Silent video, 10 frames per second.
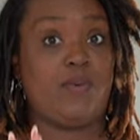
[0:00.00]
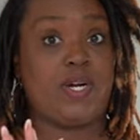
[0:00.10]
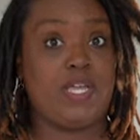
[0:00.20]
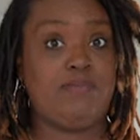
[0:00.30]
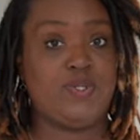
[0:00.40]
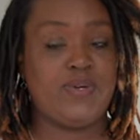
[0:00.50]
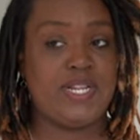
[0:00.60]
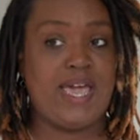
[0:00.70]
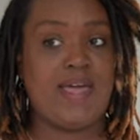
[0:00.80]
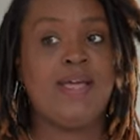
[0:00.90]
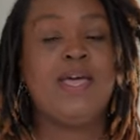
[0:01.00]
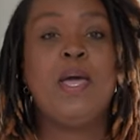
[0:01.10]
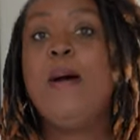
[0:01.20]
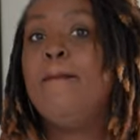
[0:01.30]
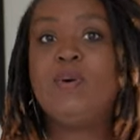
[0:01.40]
I want to keep doing that,
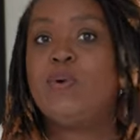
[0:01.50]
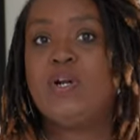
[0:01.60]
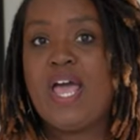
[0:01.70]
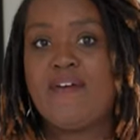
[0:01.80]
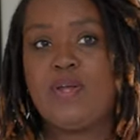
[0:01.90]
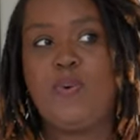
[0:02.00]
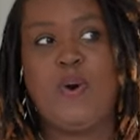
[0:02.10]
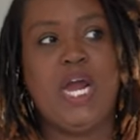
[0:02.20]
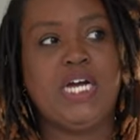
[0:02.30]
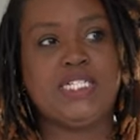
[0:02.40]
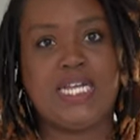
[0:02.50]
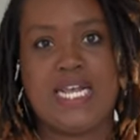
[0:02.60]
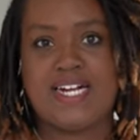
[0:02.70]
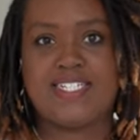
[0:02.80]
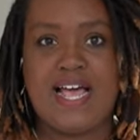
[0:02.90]
but we don't have anywhere else to
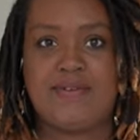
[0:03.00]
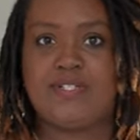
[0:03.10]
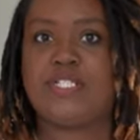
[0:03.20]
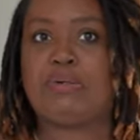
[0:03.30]
hang our towels.